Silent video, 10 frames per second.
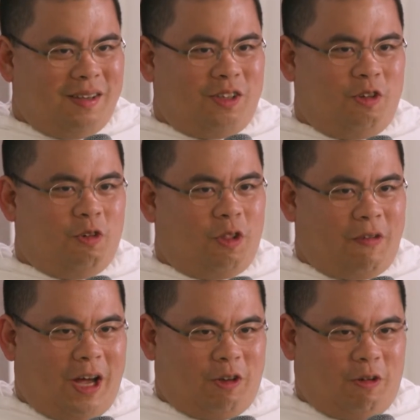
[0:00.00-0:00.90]
you know the
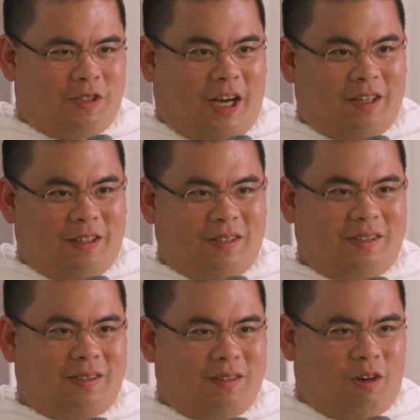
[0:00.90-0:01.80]
value of
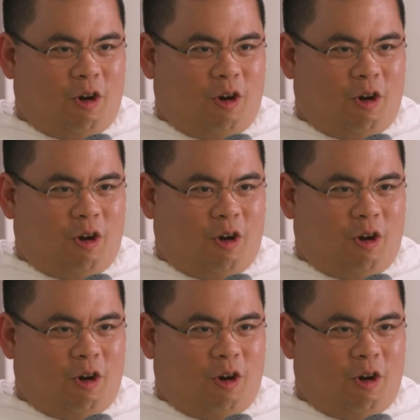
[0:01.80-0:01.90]
silence,